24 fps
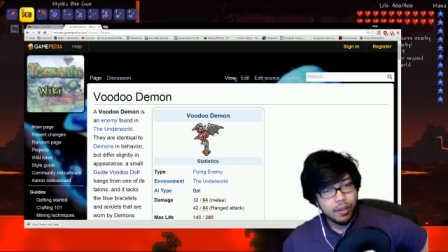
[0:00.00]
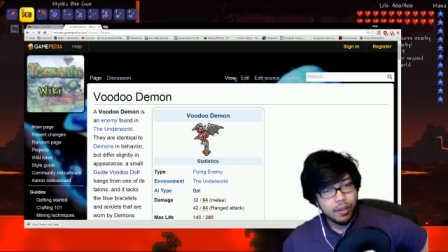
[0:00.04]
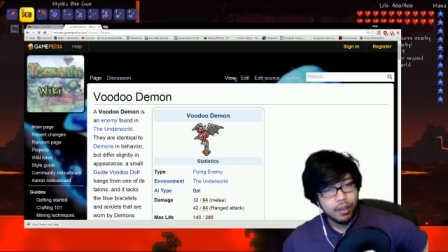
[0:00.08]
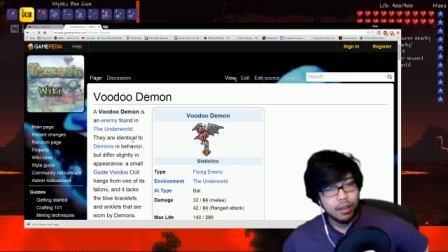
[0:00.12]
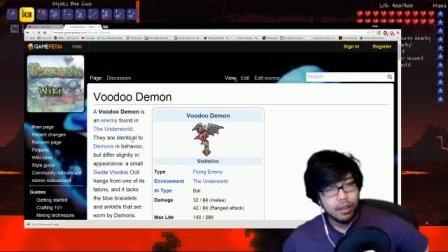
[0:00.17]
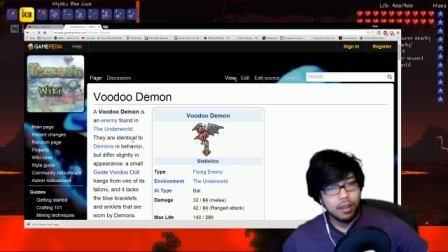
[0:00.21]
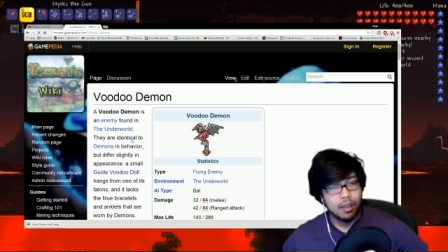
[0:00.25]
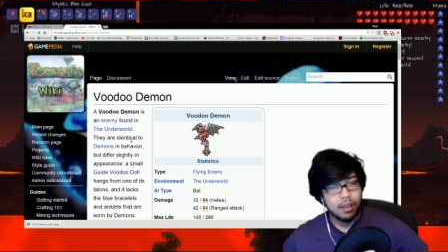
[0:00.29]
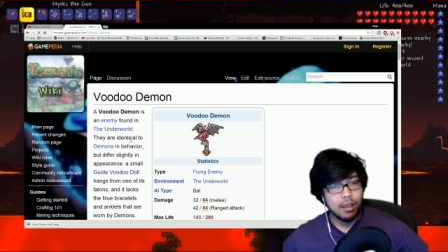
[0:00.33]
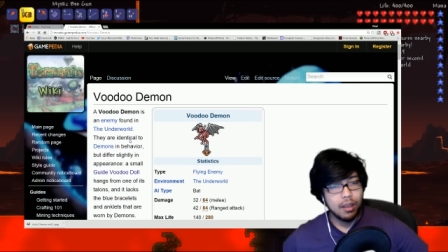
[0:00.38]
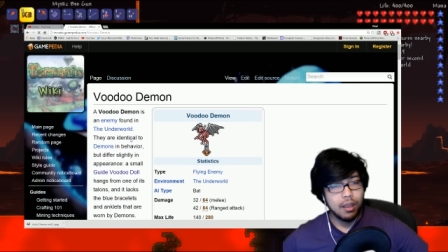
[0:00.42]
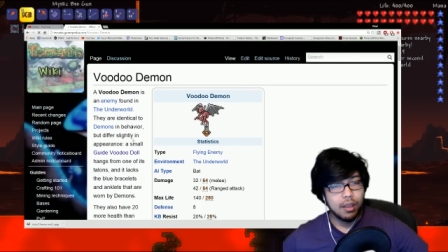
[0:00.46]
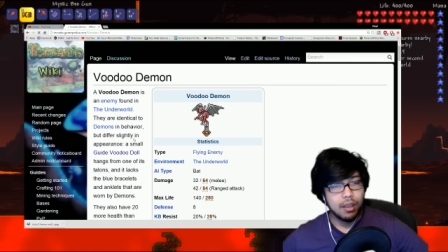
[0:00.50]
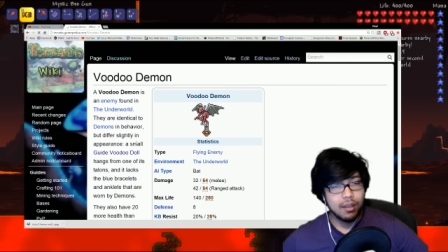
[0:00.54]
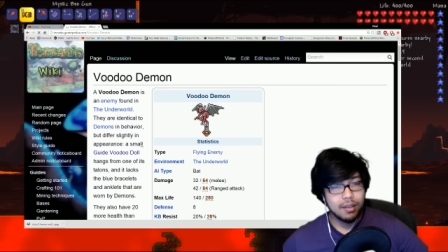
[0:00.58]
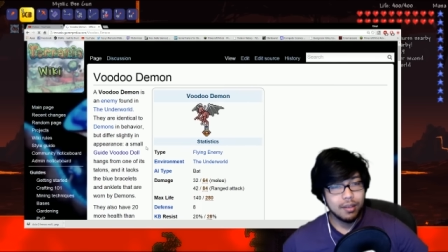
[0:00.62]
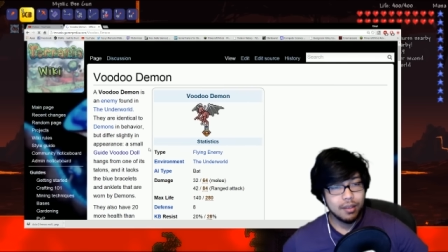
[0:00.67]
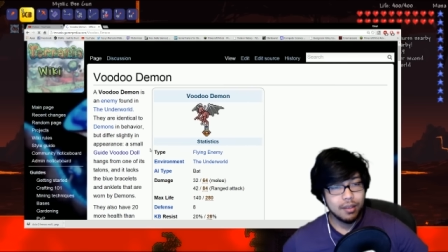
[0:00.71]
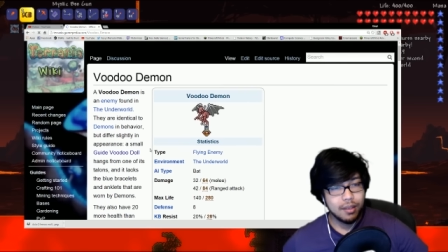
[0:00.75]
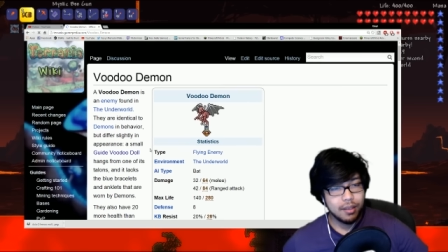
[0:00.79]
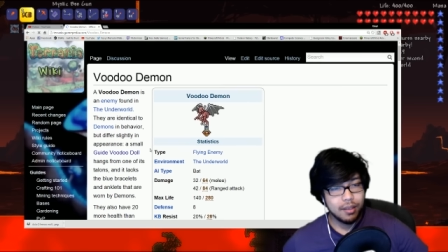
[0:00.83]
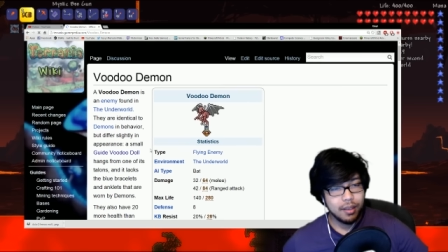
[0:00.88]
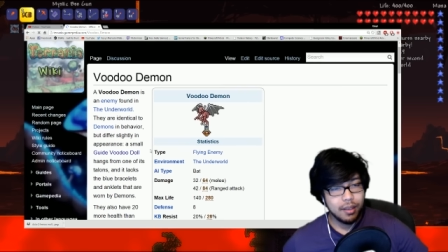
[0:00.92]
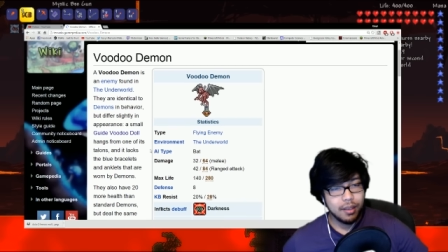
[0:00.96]
Uh,
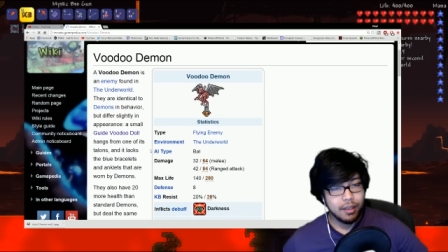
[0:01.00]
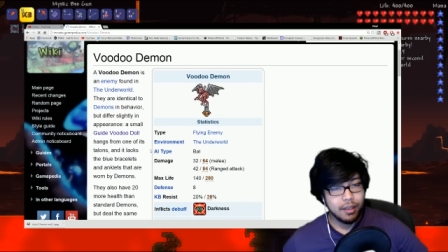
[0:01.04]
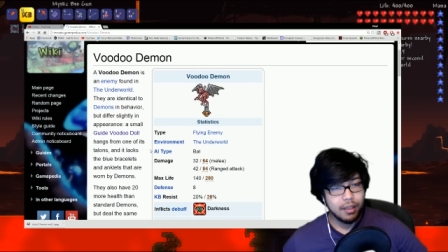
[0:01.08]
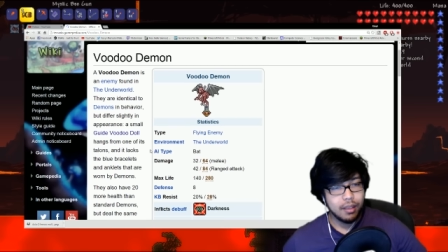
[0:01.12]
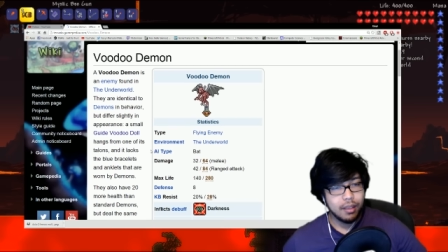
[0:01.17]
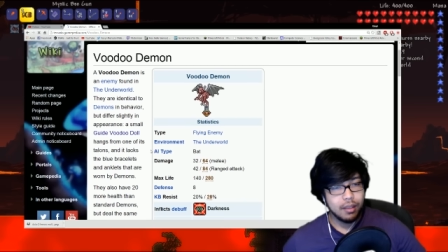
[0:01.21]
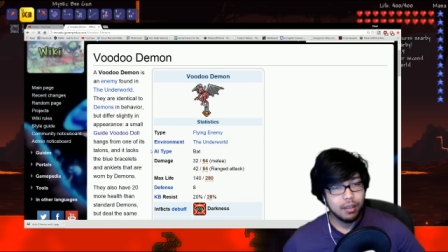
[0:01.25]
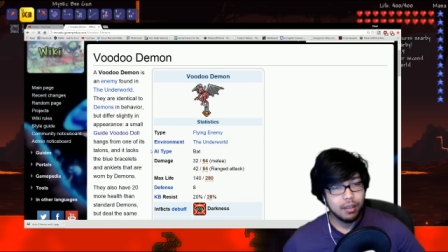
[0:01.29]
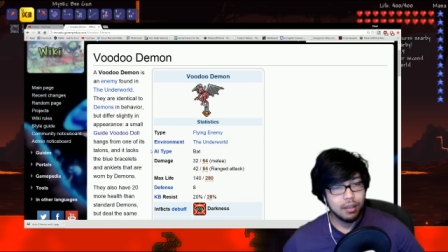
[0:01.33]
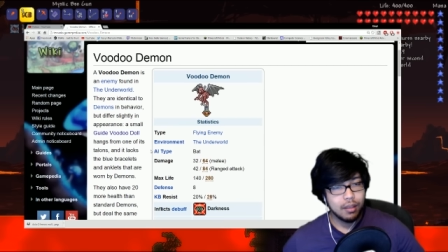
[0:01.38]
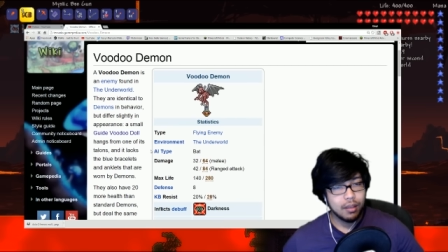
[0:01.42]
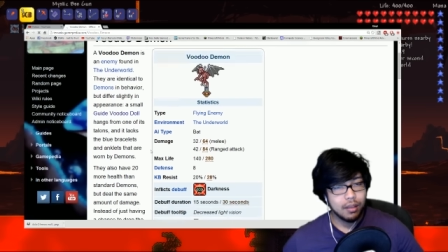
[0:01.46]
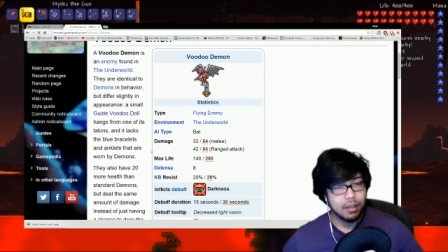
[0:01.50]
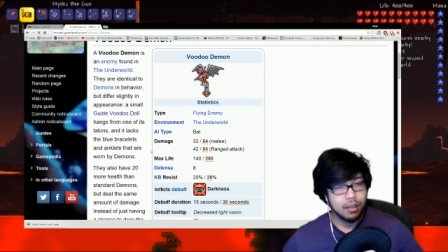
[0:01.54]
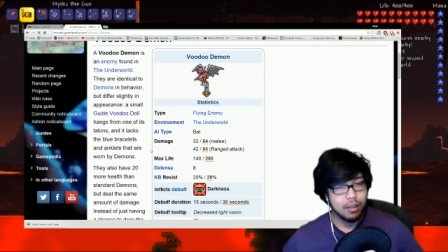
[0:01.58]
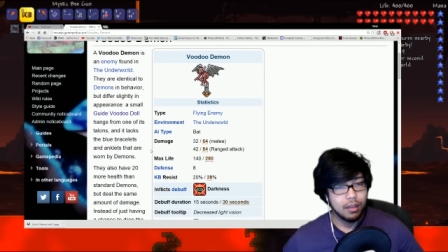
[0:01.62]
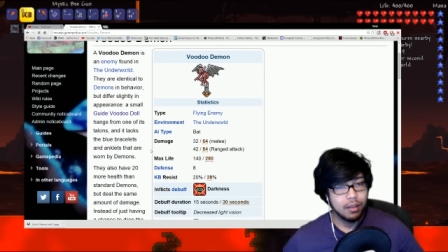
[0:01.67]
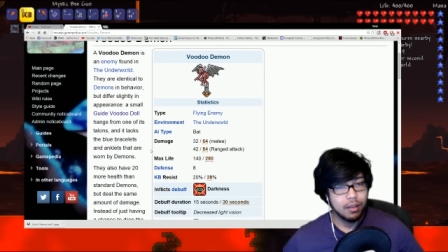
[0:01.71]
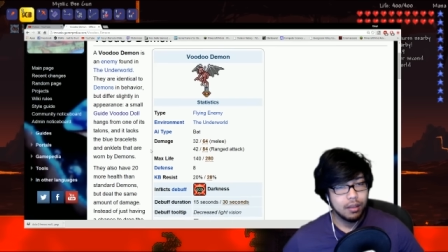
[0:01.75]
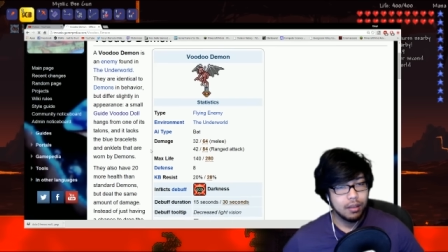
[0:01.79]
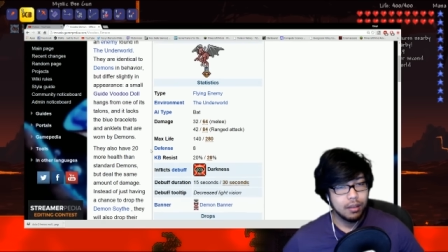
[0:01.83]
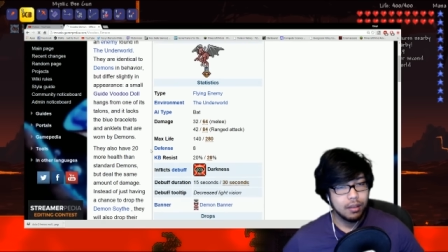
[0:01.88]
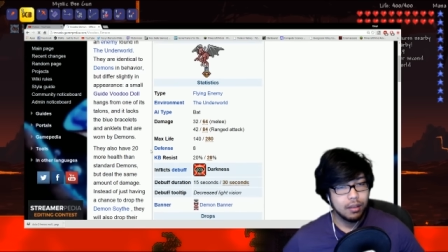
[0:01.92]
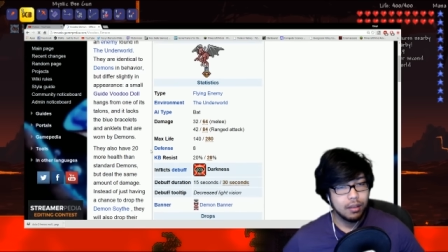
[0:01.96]
let's see here.
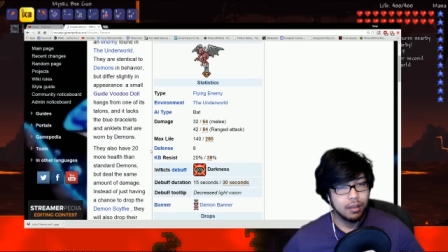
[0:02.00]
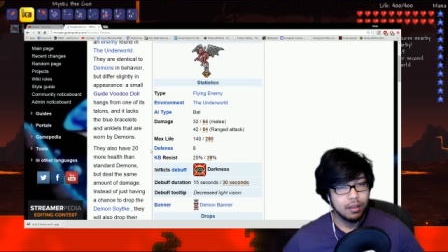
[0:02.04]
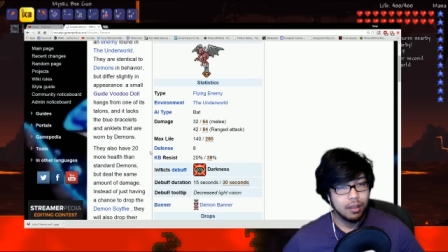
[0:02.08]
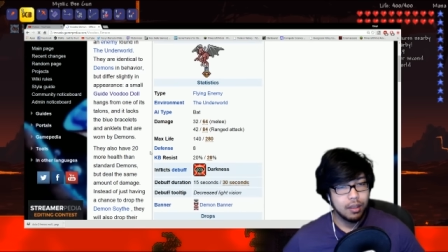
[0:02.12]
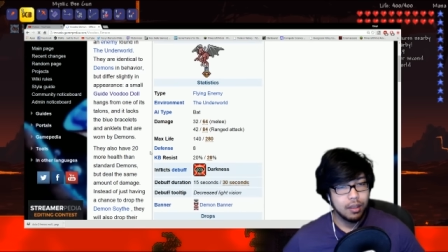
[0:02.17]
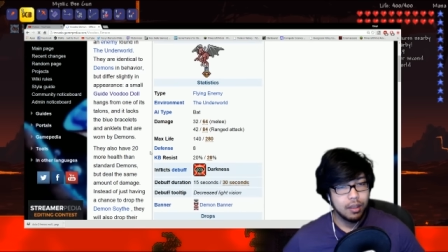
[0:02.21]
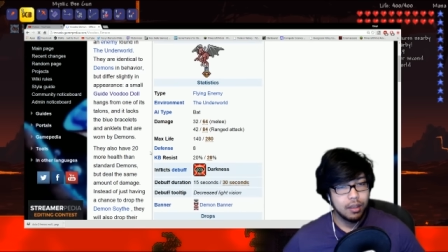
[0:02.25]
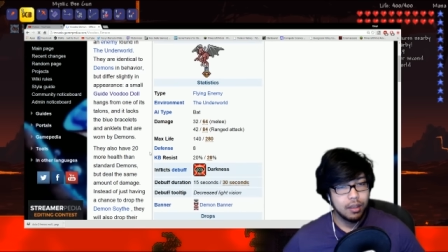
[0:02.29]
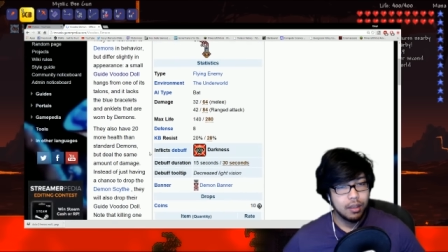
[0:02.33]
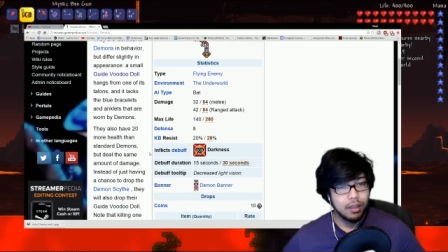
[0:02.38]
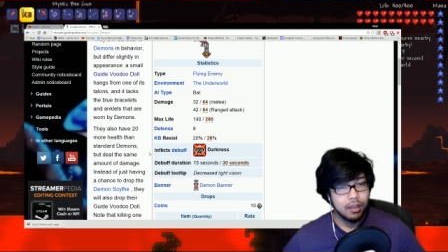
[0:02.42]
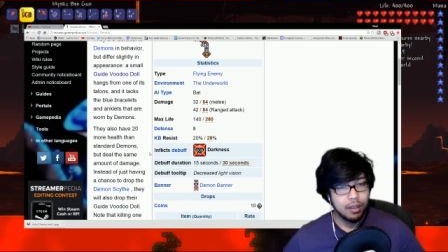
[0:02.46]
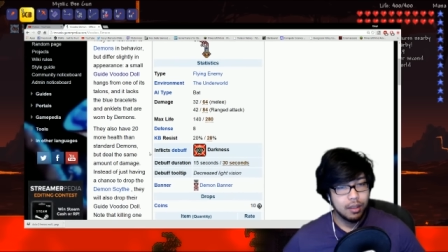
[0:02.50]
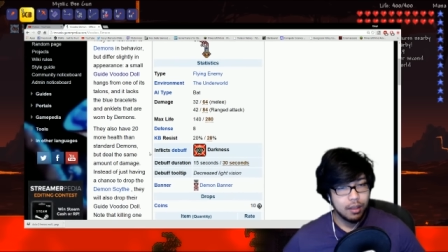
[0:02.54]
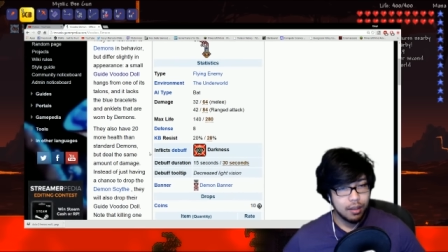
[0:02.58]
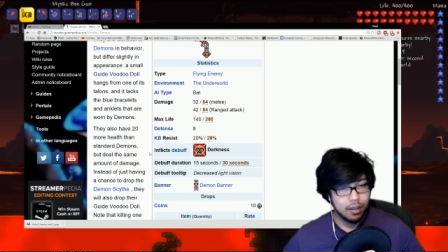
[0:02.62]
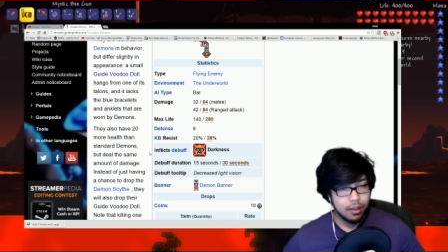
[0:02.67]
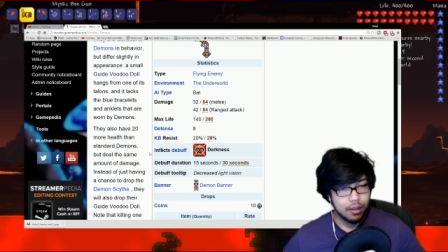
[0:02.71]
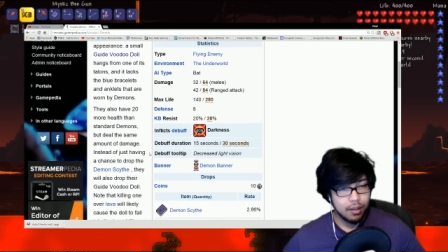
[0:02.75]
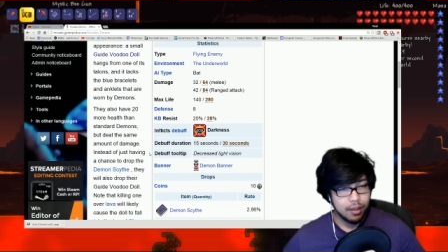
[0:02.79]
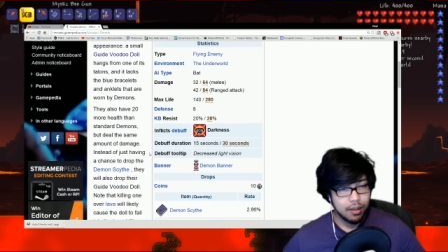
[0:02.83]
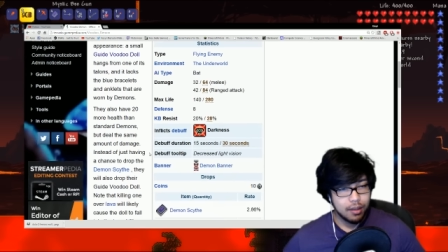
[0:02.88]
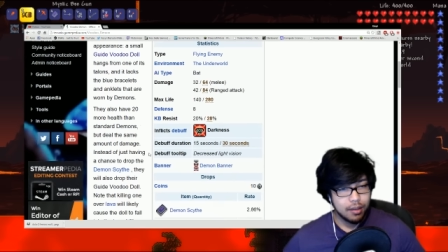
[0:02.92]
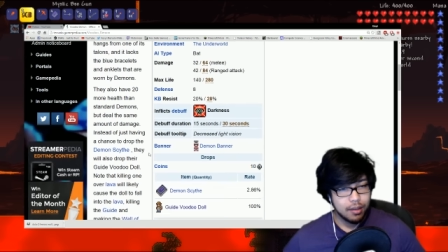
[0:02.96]

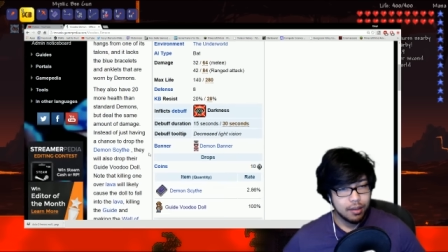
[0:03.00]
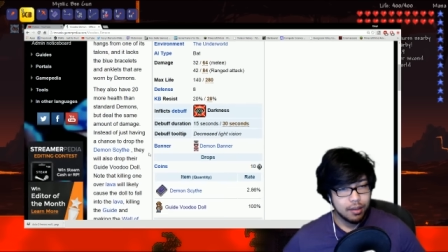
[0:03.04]
Let's